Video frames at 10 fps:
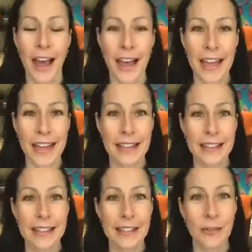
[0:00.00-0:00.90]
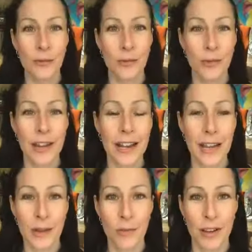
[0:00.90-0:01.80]
And what
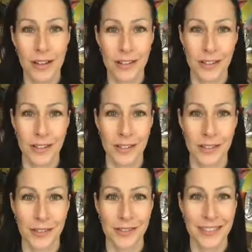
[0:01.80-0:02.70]
I want to do